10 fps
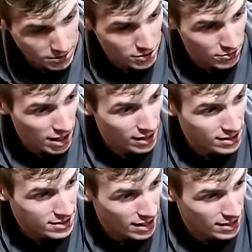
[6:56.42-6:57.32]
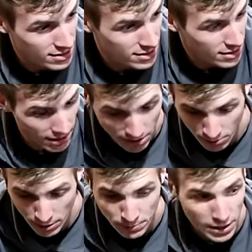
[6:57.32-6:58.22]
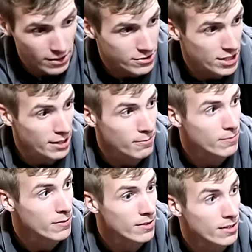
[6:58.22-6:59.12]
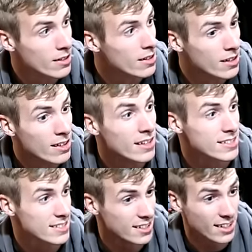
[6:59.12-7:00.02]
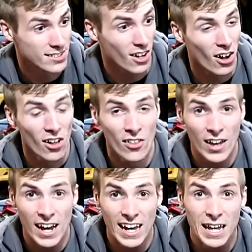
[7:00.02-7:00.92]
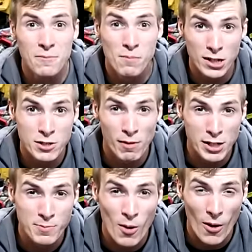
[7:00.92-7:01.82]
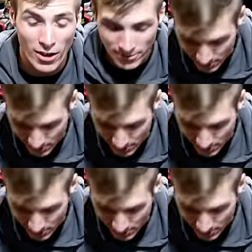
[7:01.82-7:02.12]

Richard Rawlings says, let it rip, tater chip. This thing does all that and much, much more.